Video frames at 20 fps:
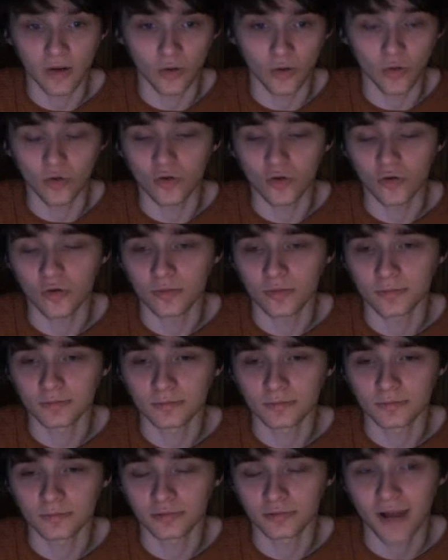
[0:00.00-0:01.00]
or
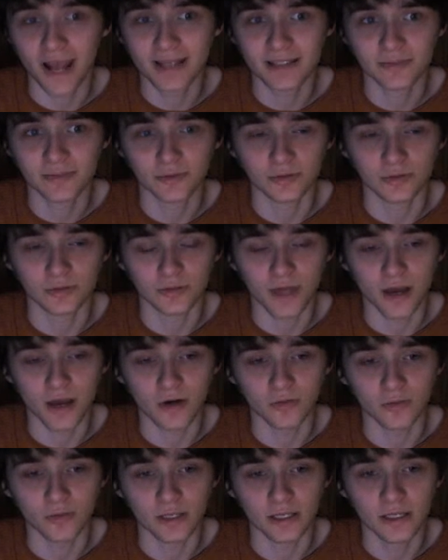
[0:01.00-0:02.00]
practical
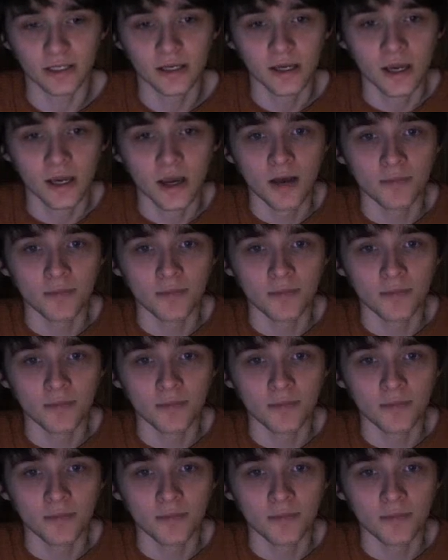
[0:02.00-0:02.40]
that will be,